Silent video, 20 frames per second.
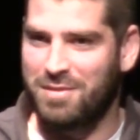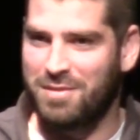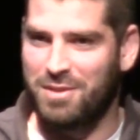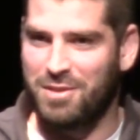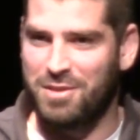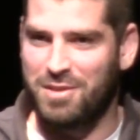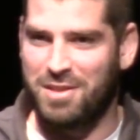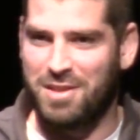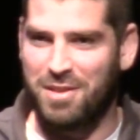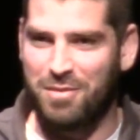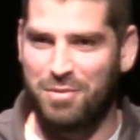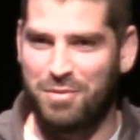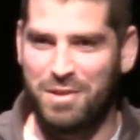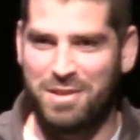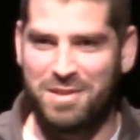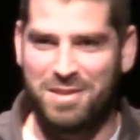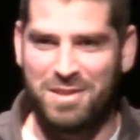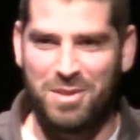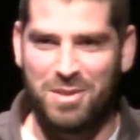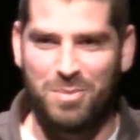There's a
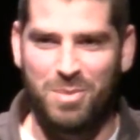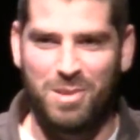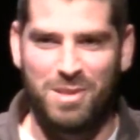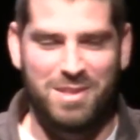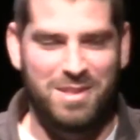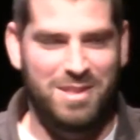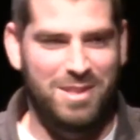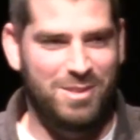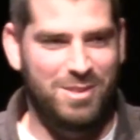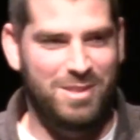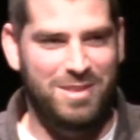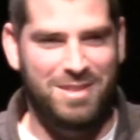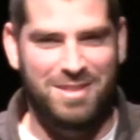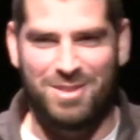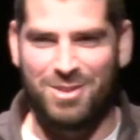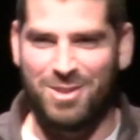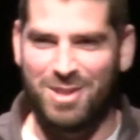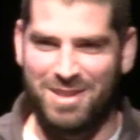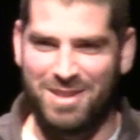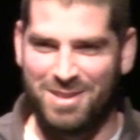conflicting opinion out there?
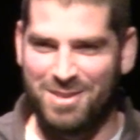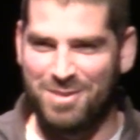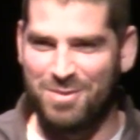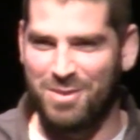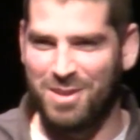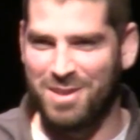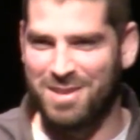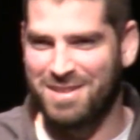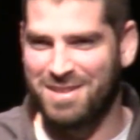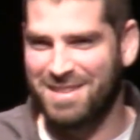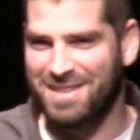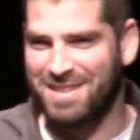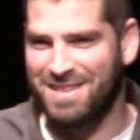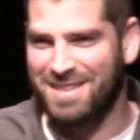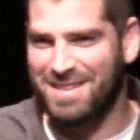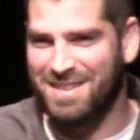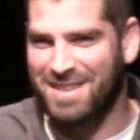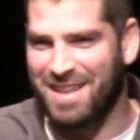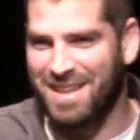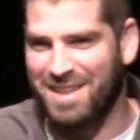Okay, that's fine.
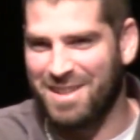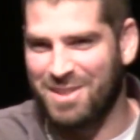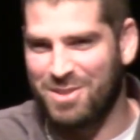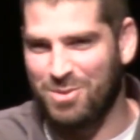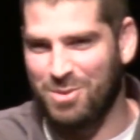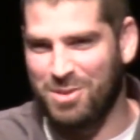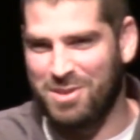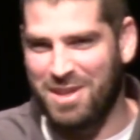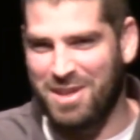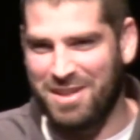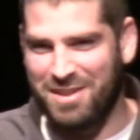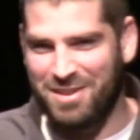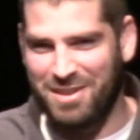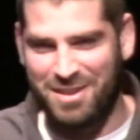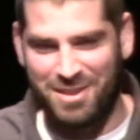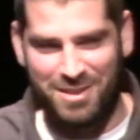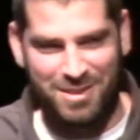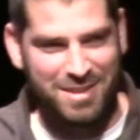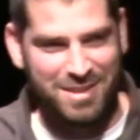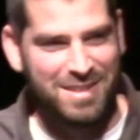I guess we'll talk
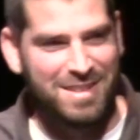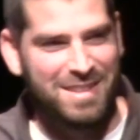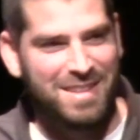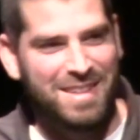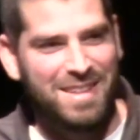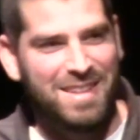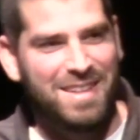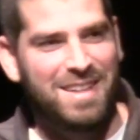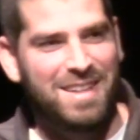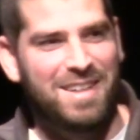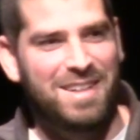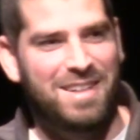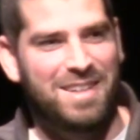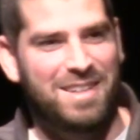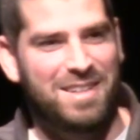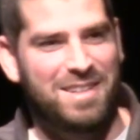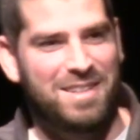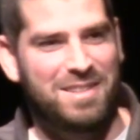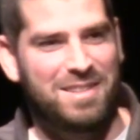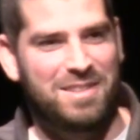later.
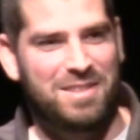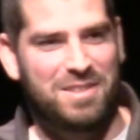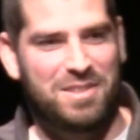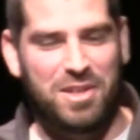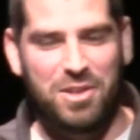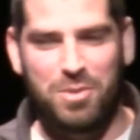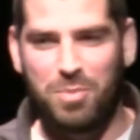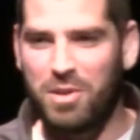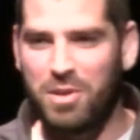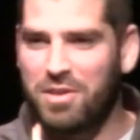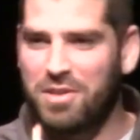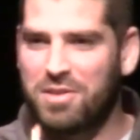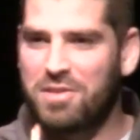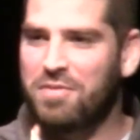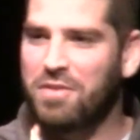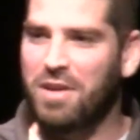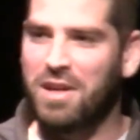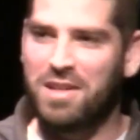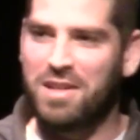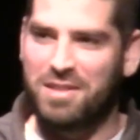Takbir
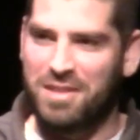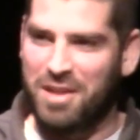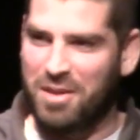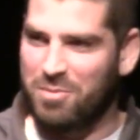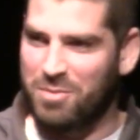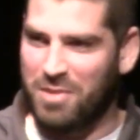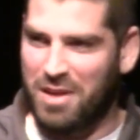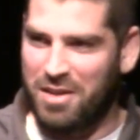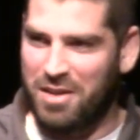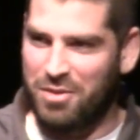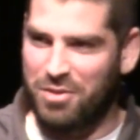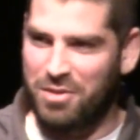is fine. I'm